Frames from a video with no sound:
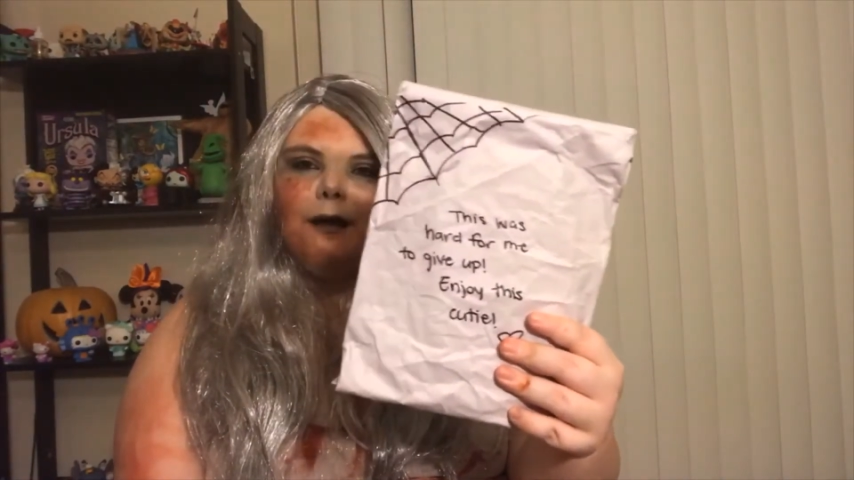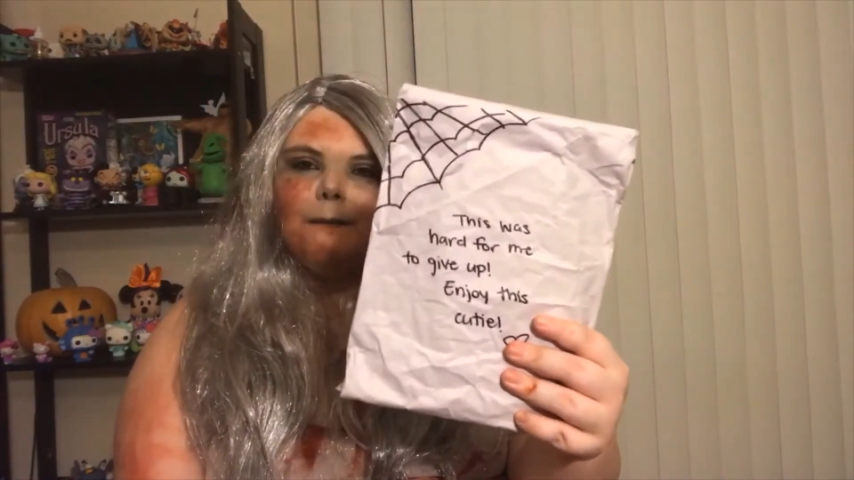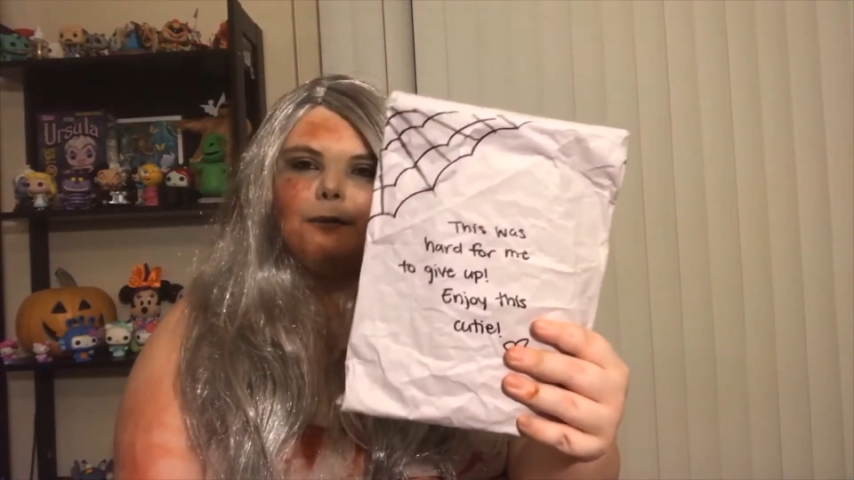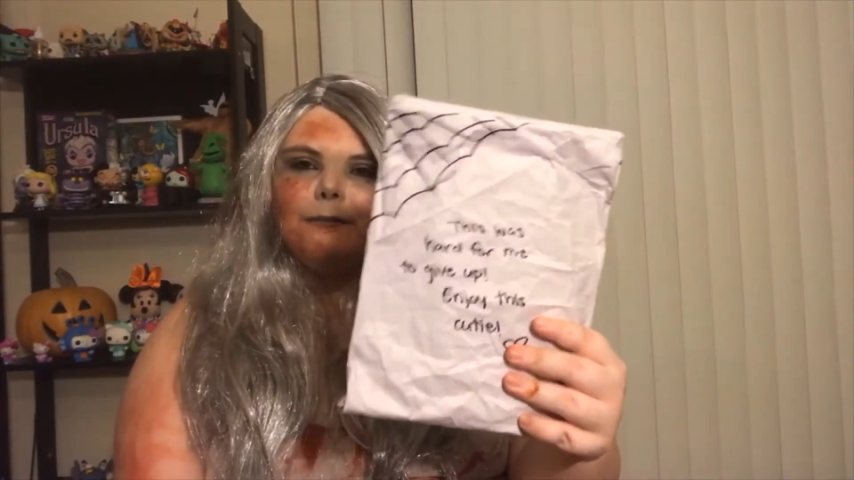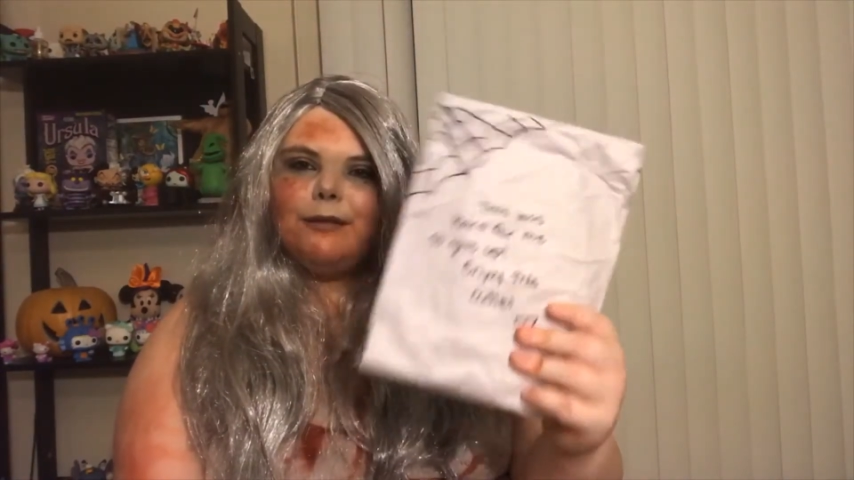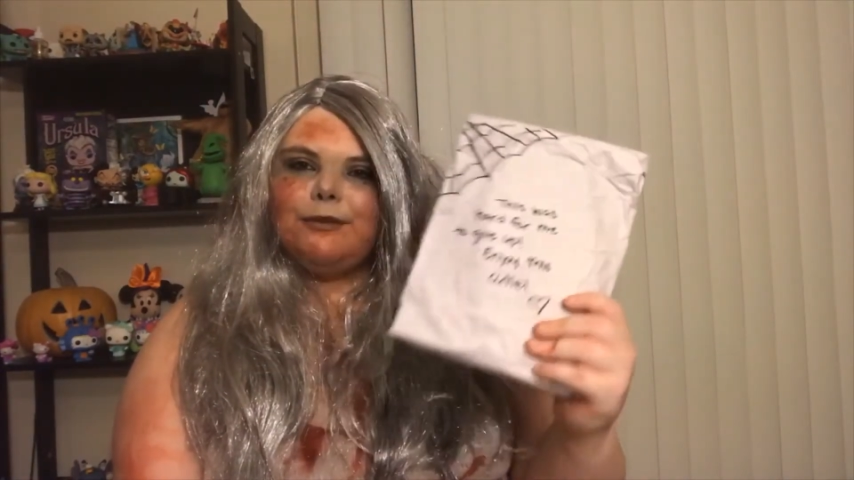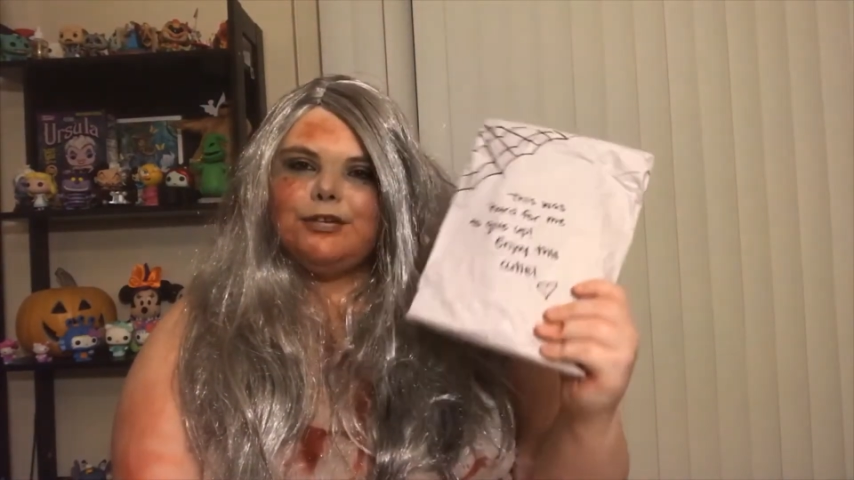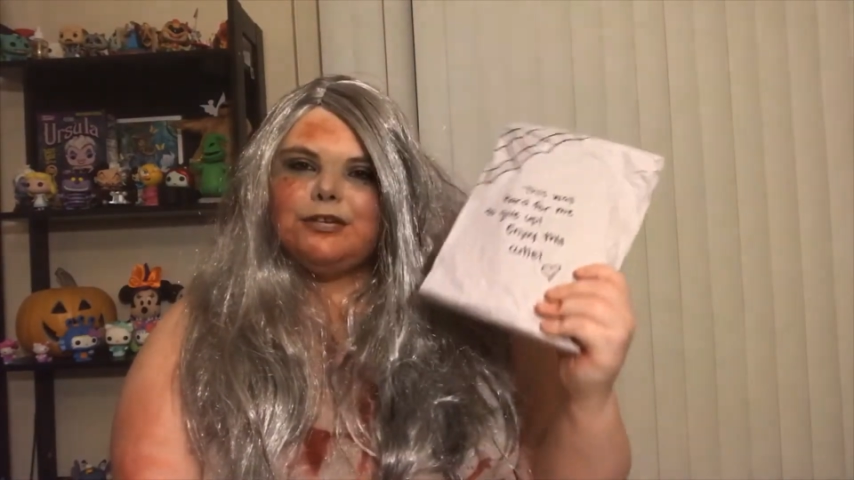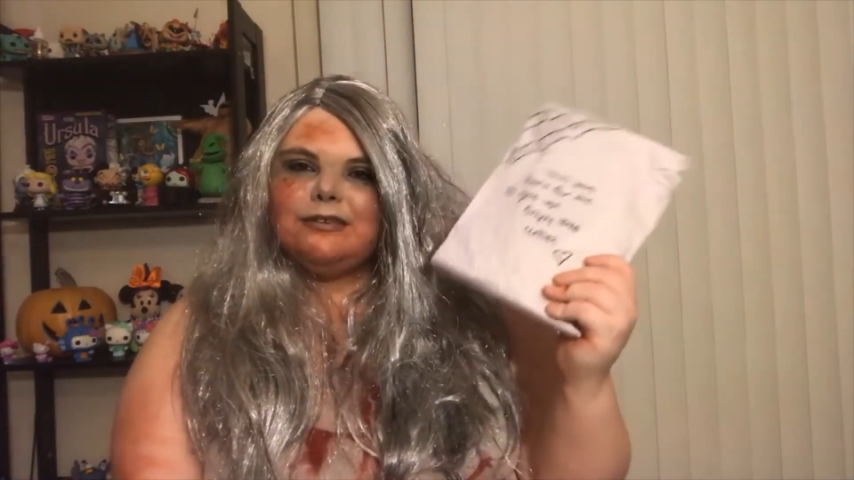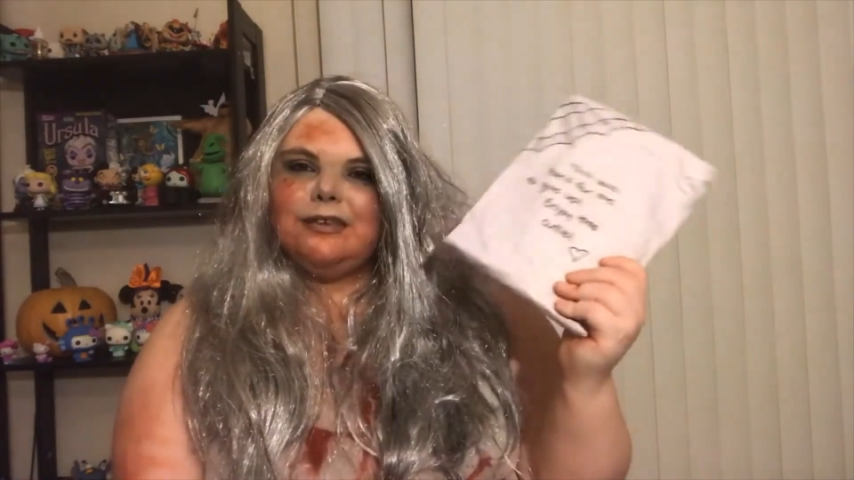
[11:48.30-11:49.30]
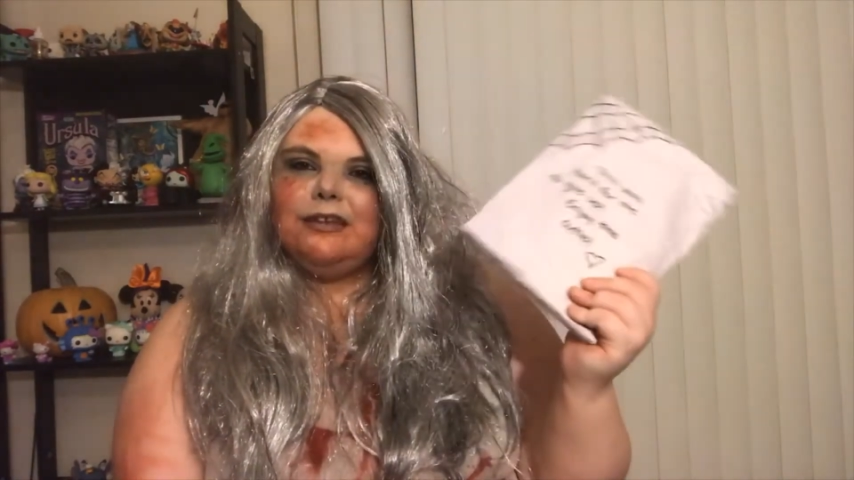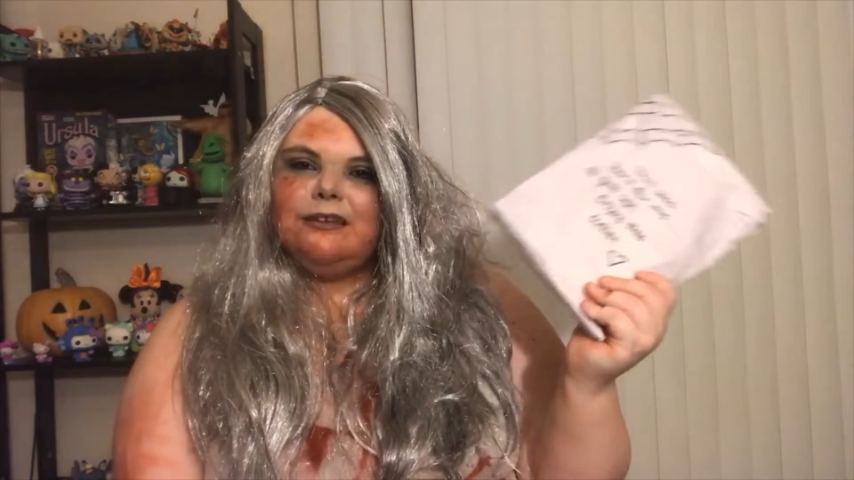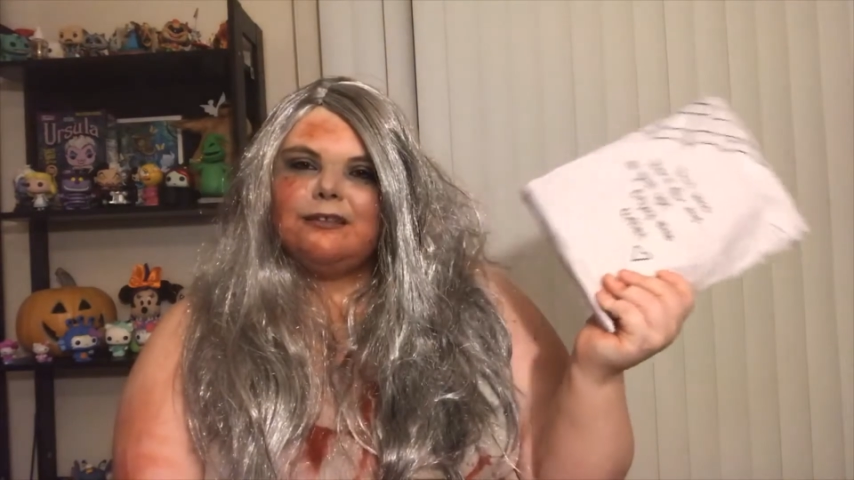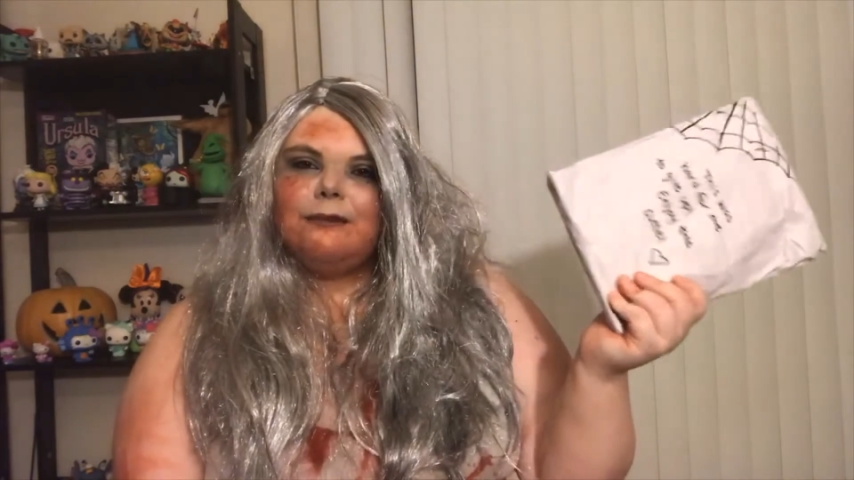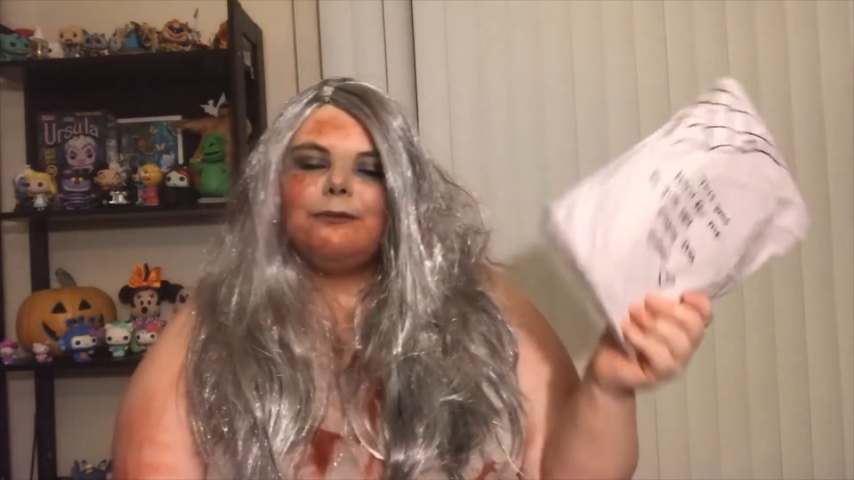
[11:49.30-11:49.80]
Or maybe she just seen it and like